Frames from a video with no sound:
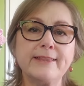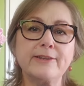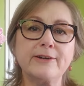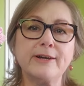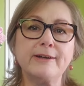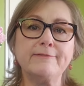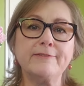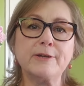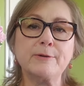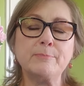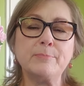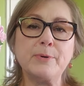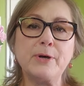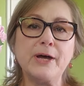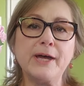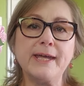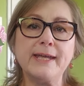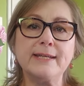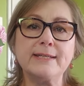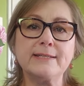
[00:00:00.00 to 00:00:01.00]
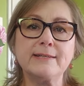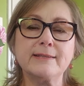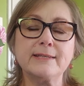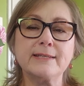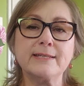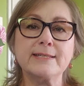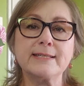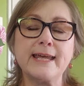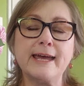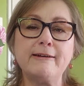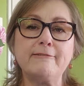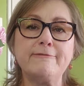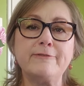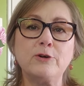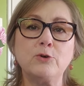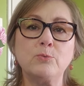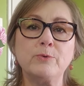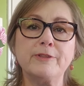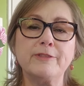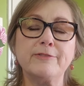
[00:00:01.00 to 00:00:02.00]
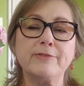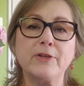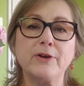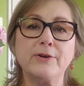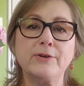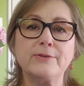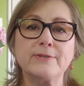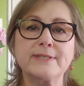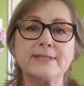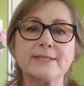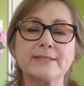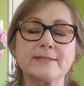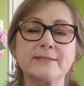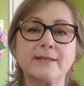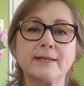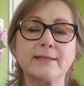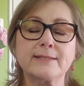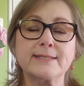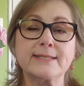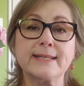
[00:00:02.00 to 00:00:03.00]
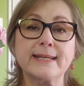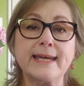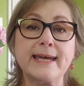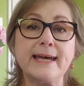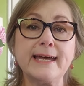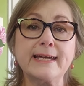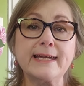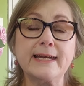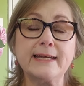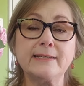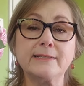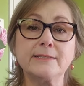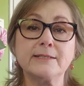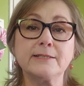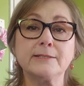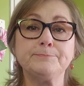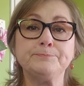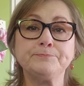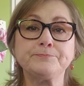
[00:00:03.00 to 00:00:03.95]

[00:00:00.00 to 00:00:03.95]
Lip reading: that I've combined this outfit with those cigar colored